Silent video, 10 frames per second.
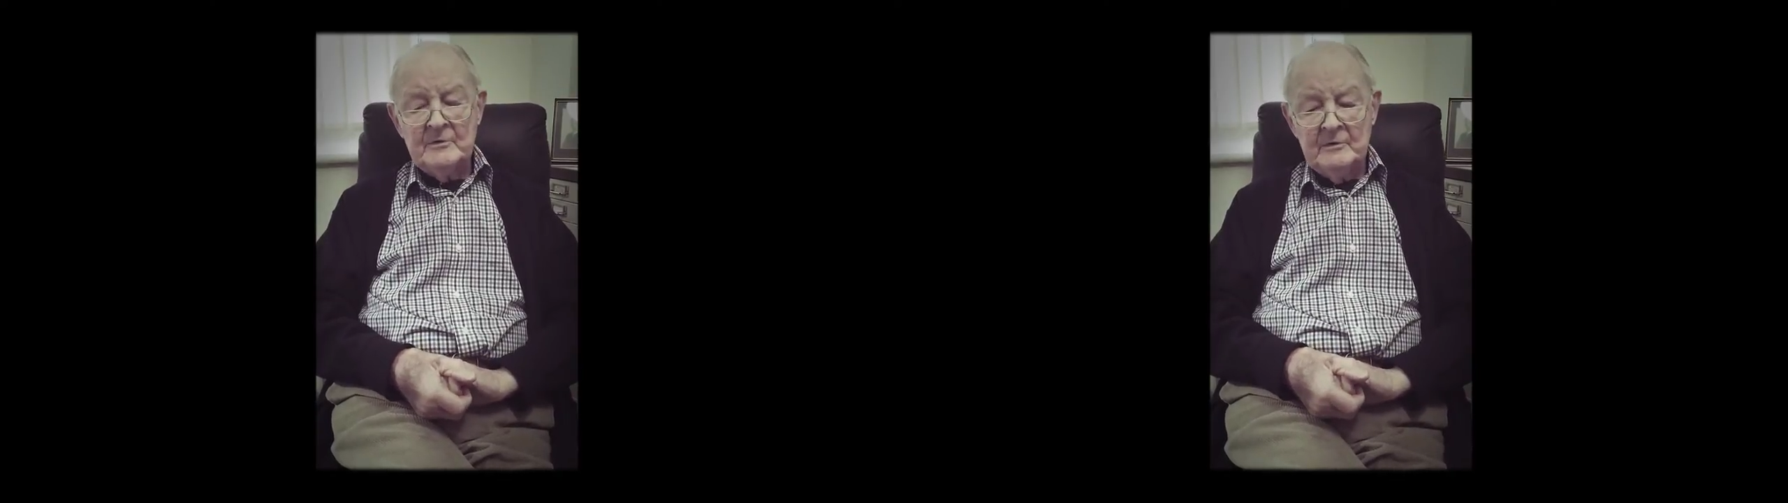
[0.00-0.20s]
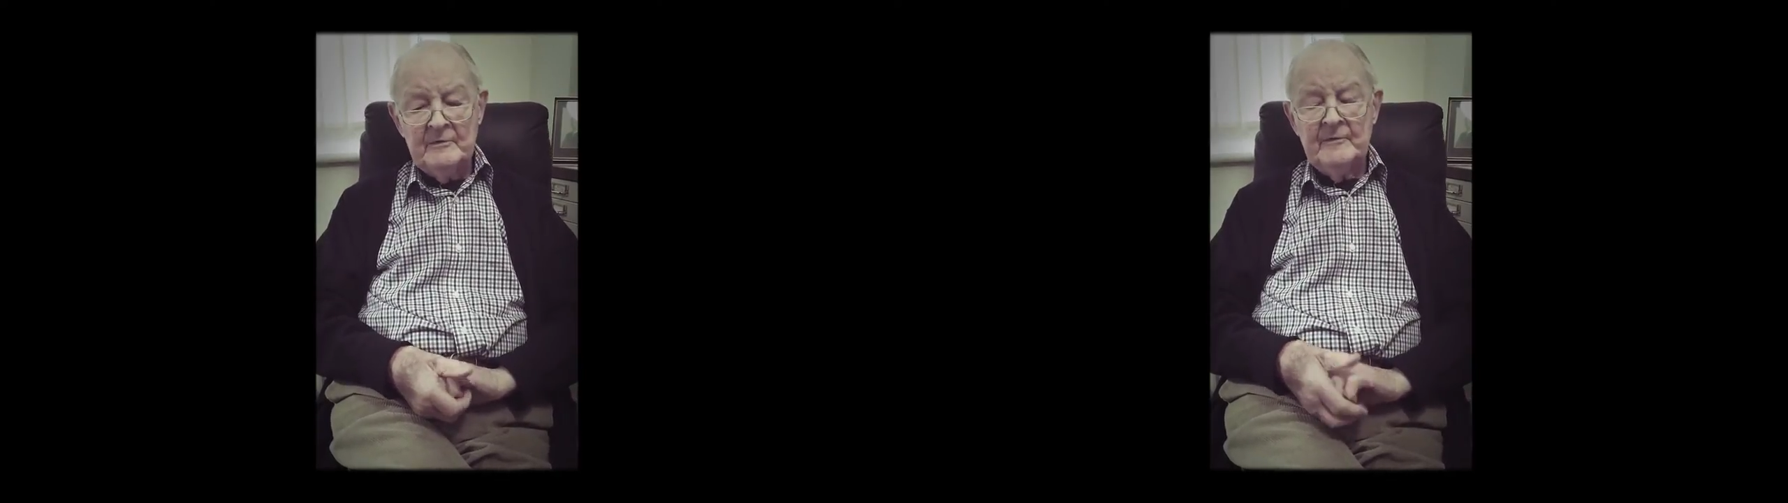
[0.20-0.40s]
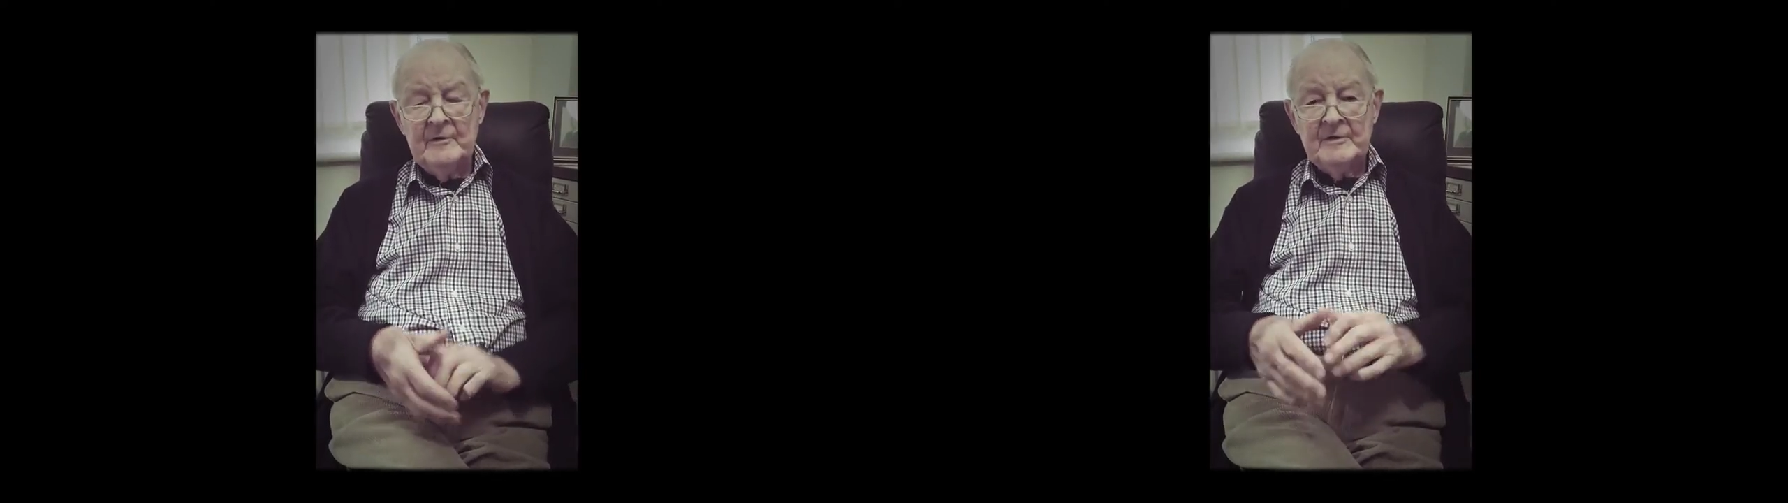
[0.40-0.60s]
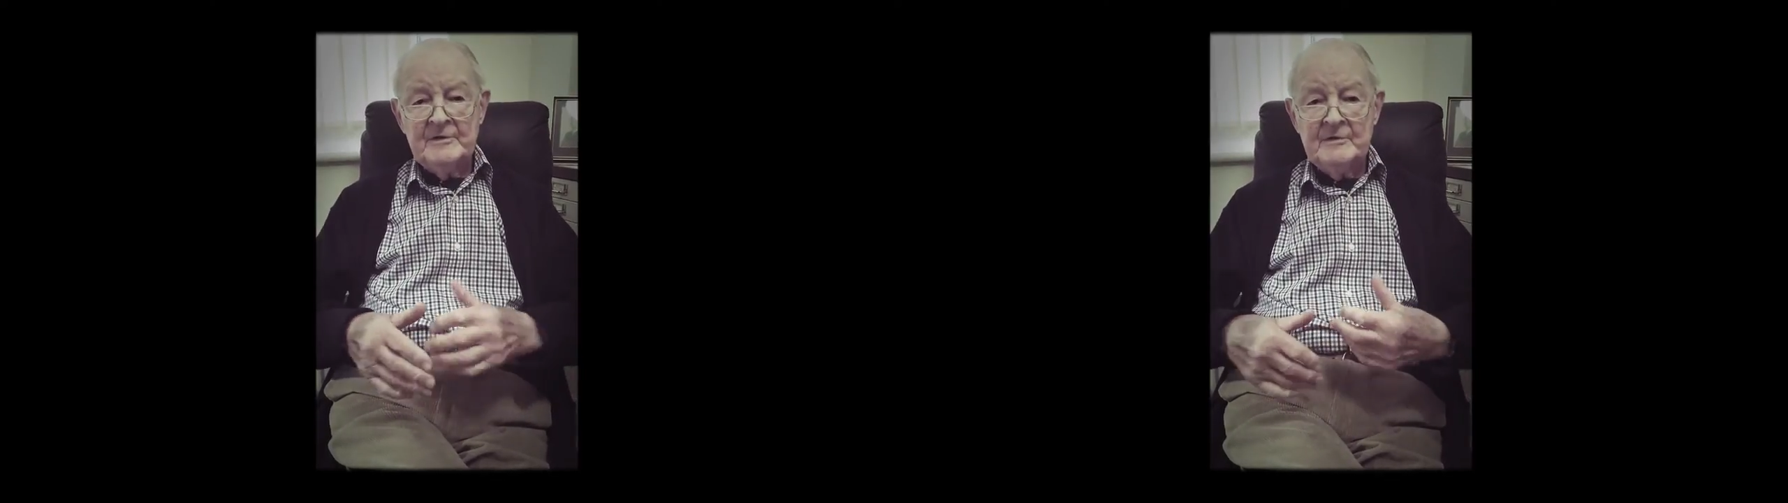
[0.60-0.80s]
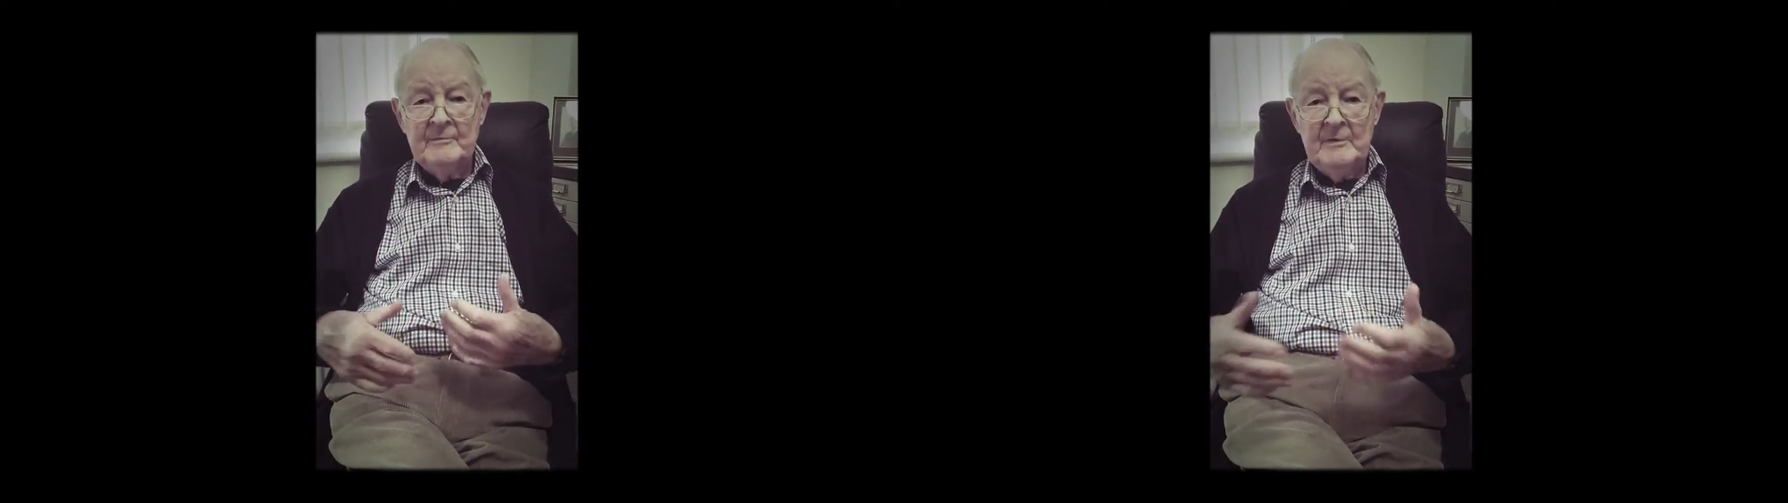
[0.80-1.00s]
good for
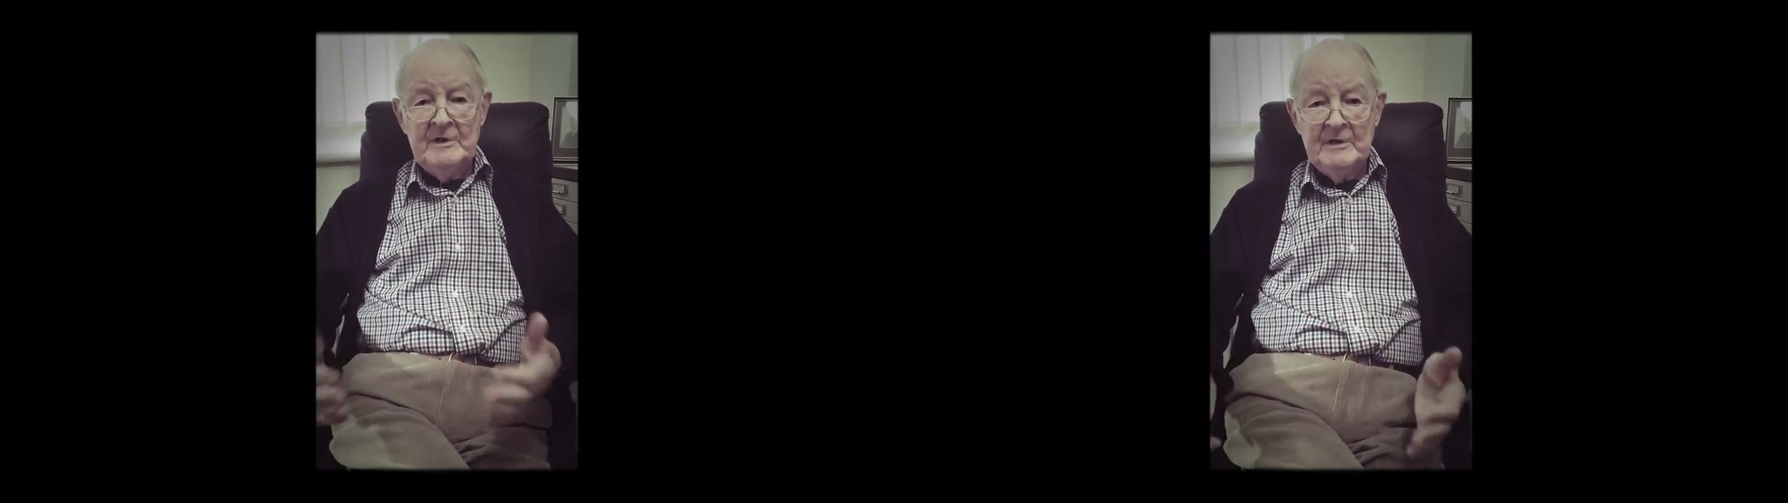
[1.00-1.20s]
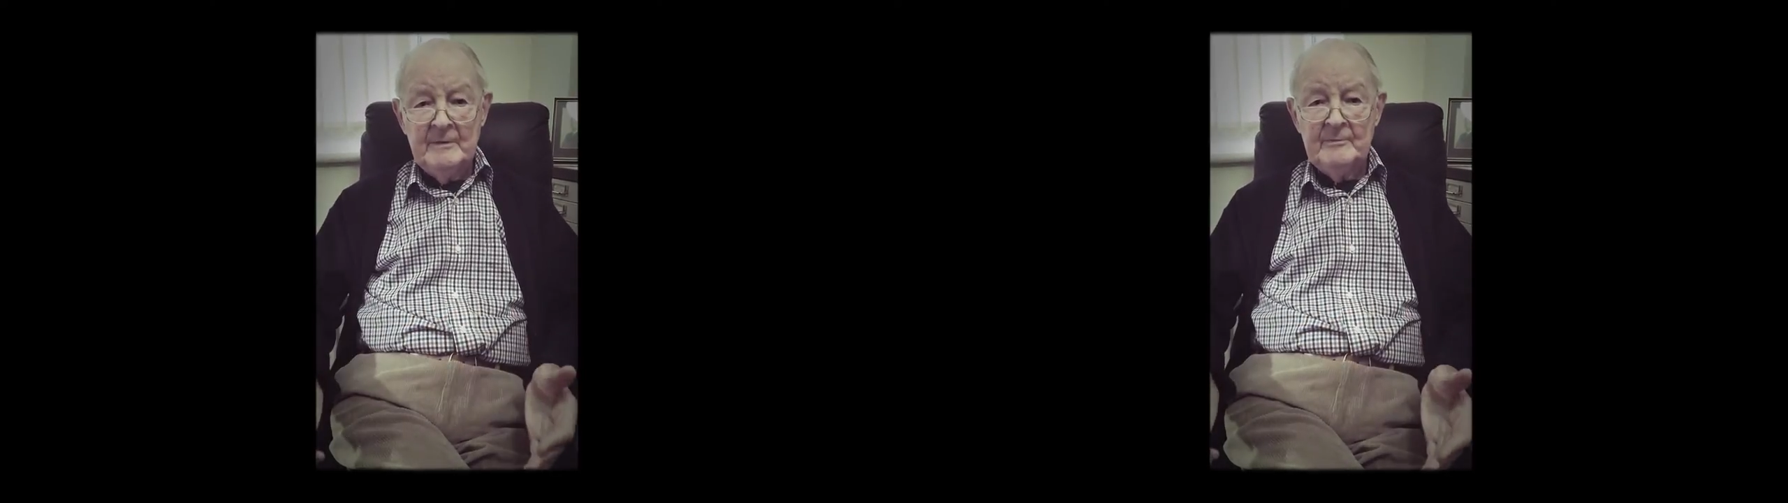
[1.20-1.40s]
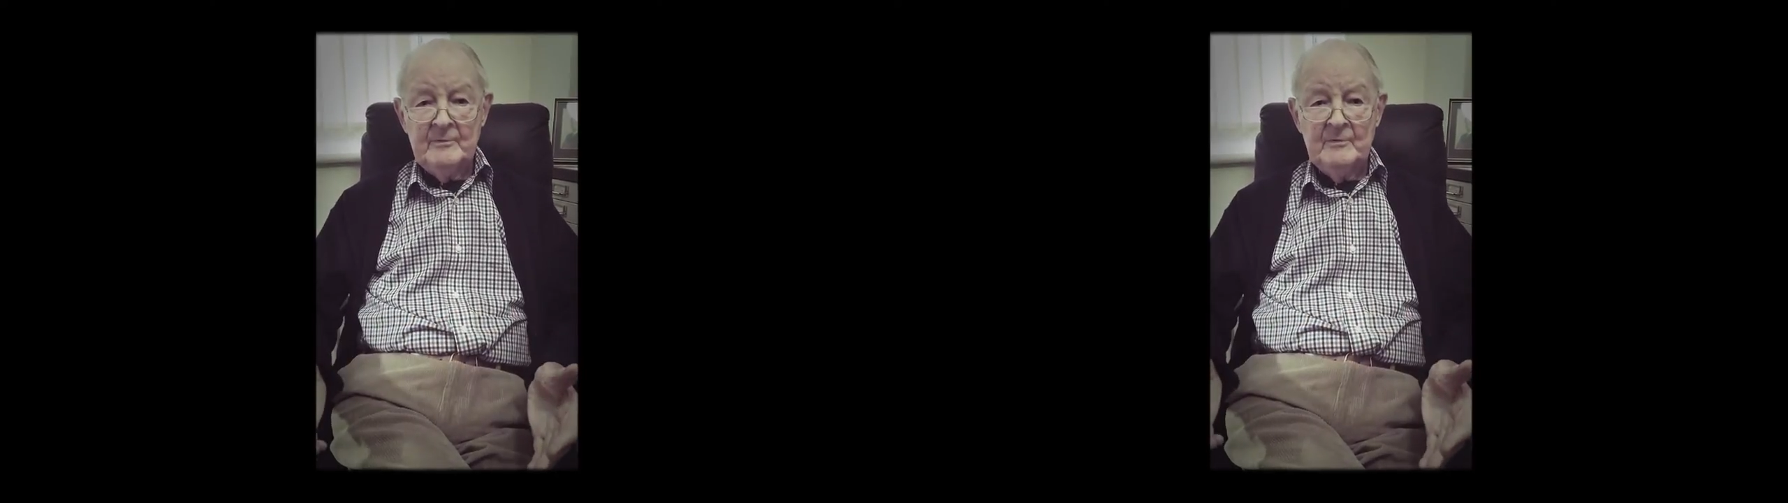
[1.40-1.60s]
us to meet up